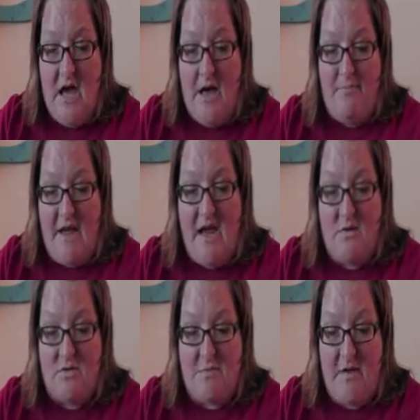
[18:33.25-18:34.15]
A
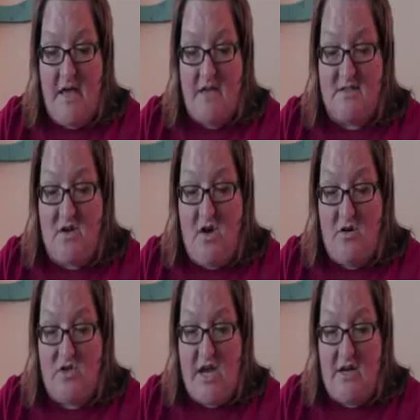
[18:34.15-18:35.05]
band was playing a
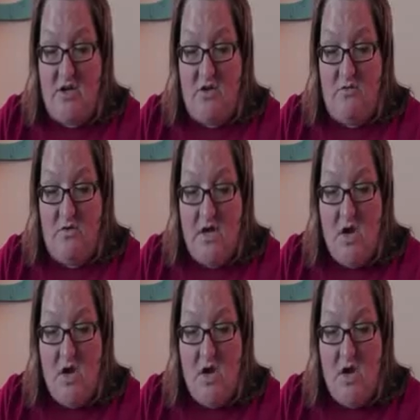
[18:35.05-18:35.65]
song Jack knew,